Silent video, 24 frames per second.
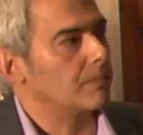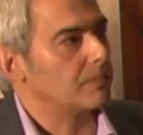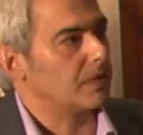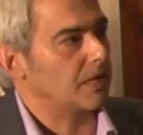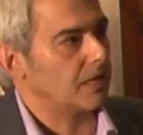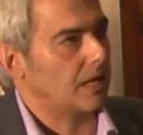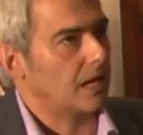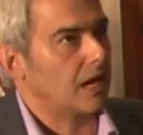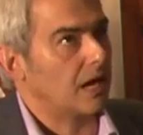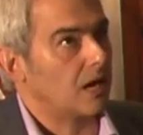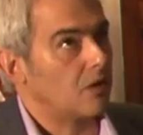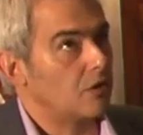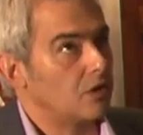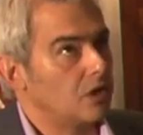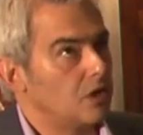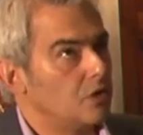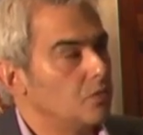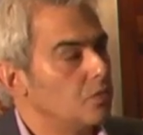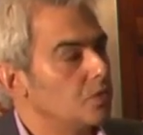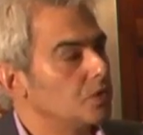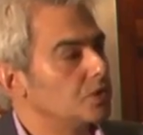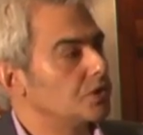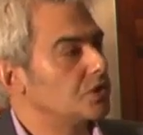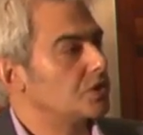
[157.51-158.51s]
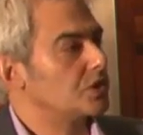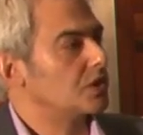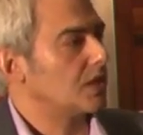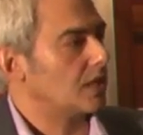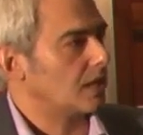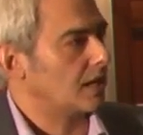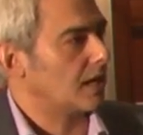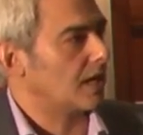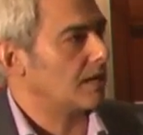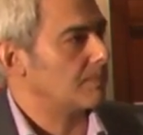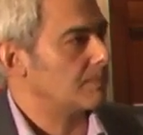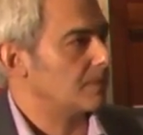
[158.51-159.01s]
mean, how you would see it
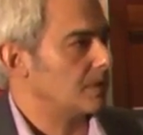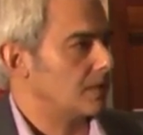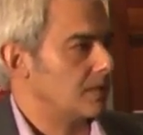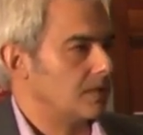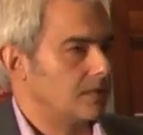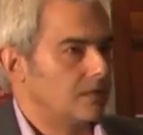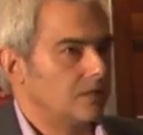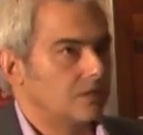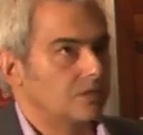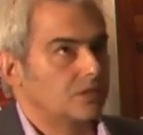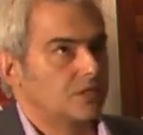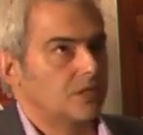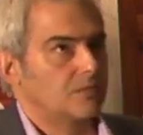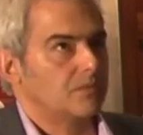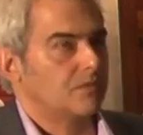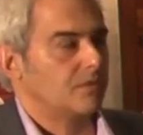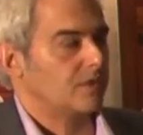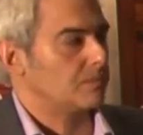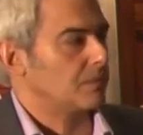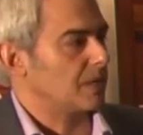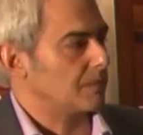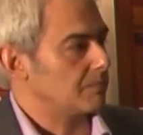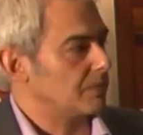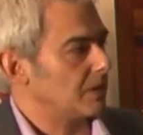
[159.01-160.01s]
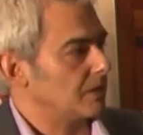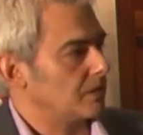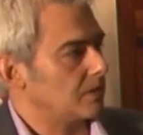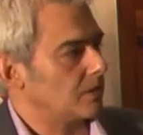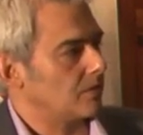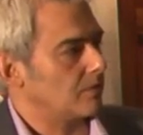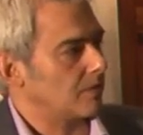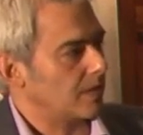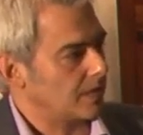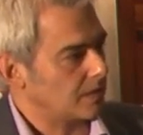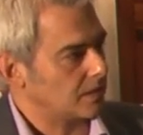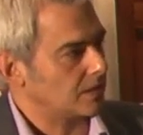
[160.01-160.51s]
happen? I know some of it might be
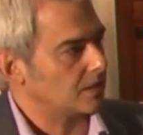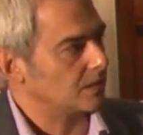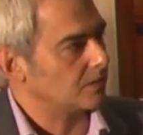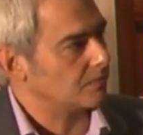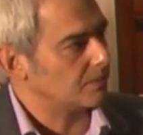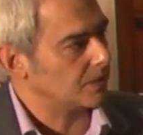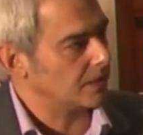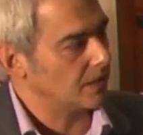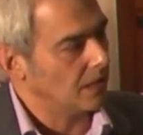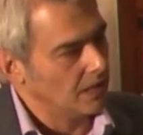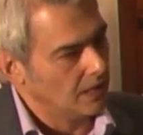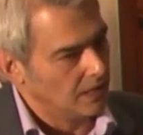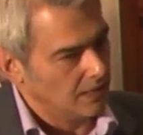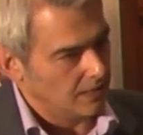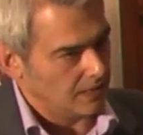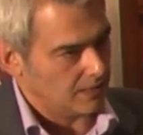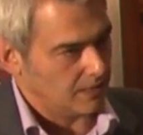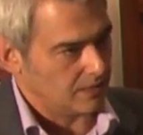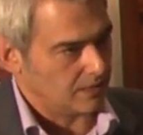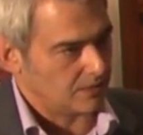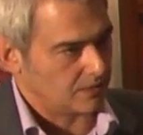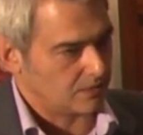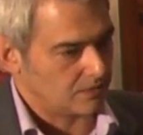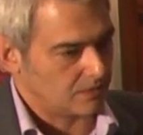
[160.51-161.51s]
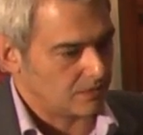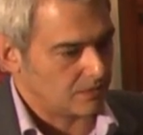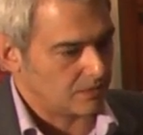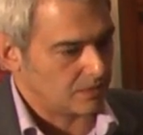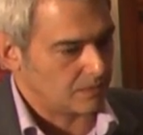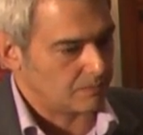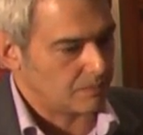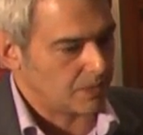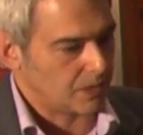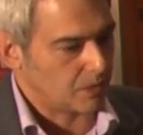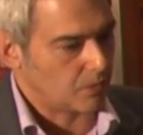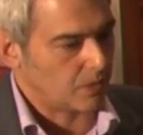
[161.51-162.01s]
theoretical, but
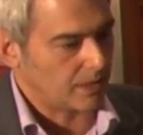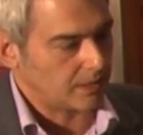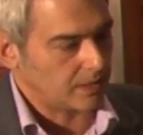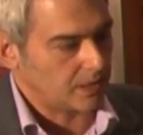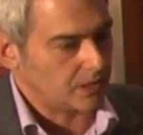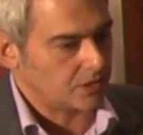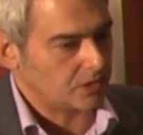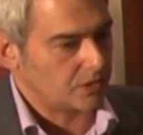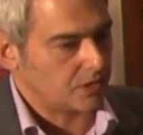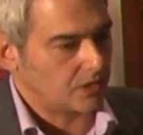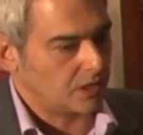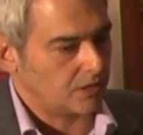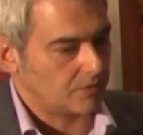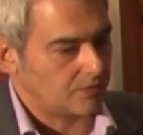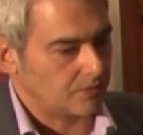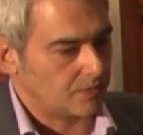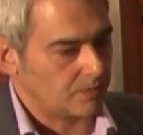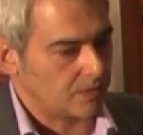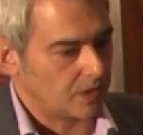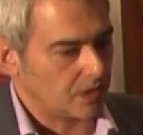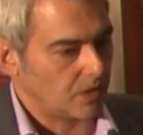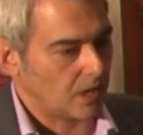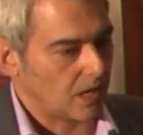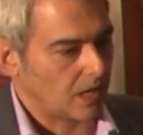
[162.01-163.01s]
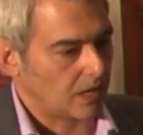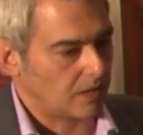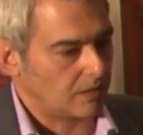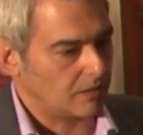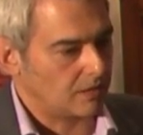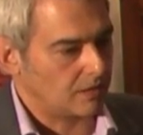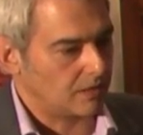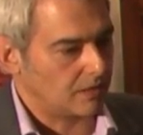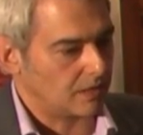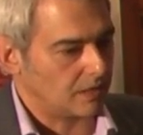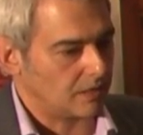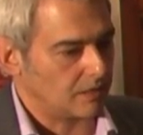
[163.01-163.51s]
it'd be quite nice to hear from you,
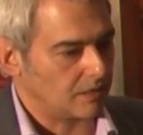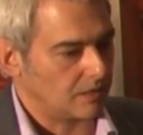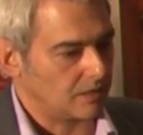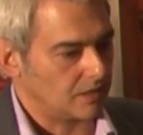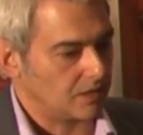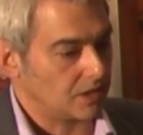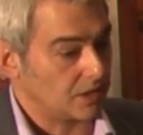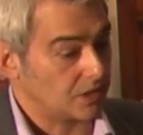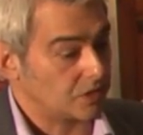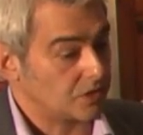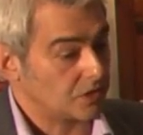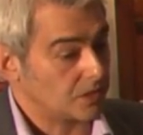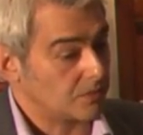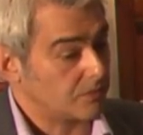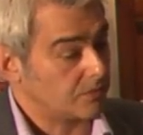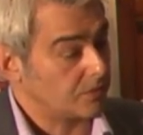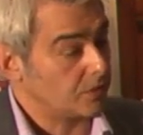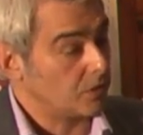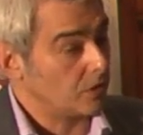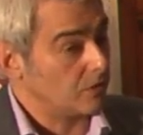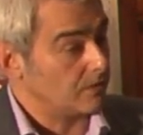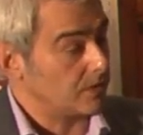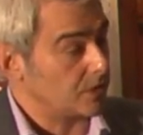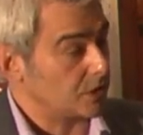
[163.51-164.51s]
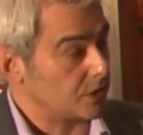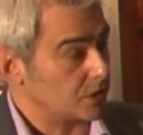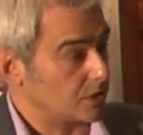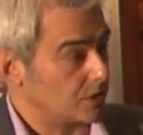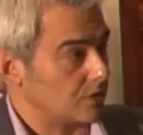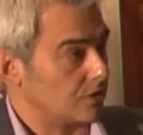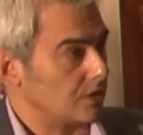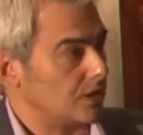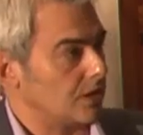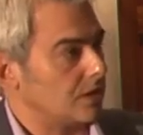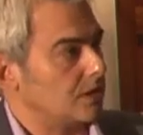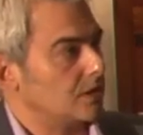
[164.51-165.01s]
some of your vision
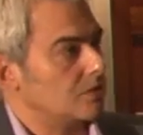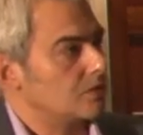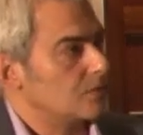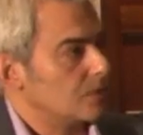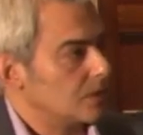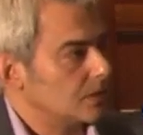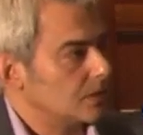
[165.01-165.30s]
on it as well.